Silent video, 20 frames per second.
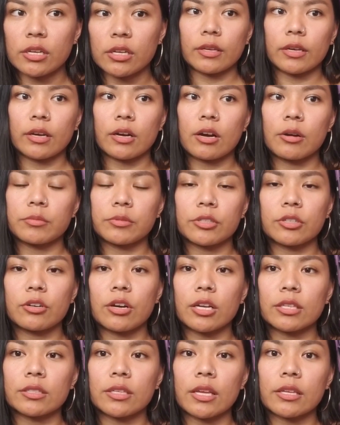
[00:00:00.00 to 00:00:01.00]
It comes
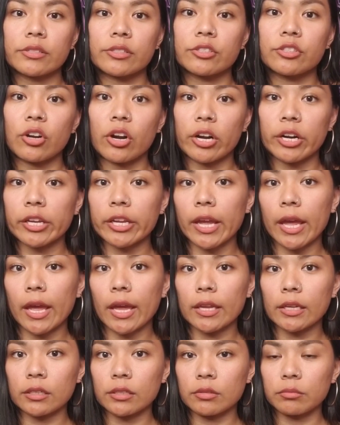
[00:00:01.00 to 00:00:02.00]
across as dark
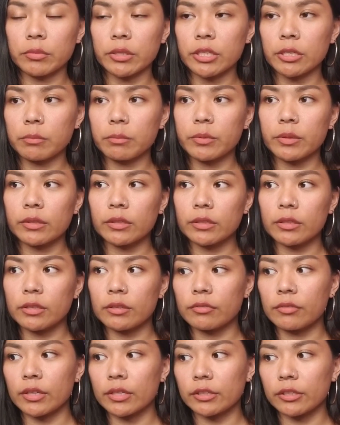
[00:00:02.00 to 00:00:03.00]
and
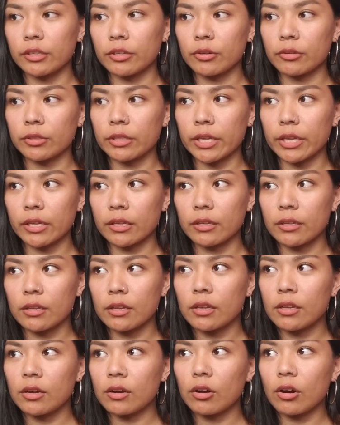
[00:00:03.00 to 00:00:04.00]
manipulative and, you know, like
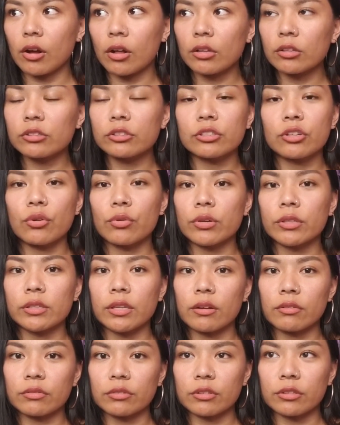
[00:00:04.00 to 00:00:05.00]
all lower
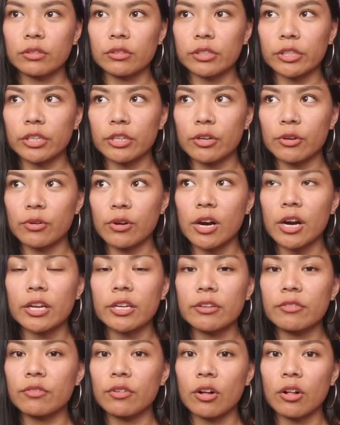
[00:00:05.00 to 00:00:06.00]
level, you know,
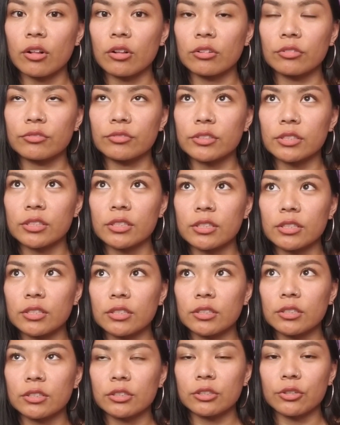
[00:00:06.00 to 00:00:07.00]
unevolved,
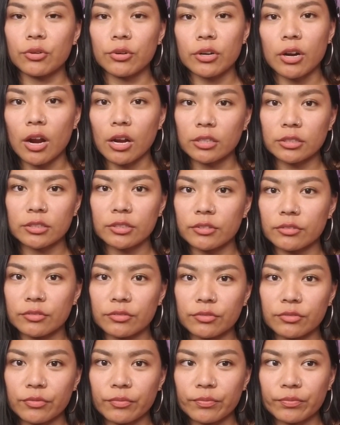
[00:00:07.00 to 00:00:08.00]
lower
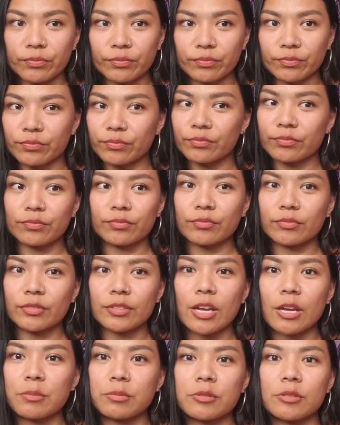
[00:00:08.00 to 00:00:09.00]
octave
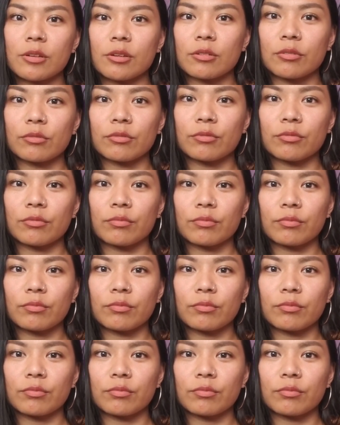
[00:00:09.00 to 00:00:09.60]
types of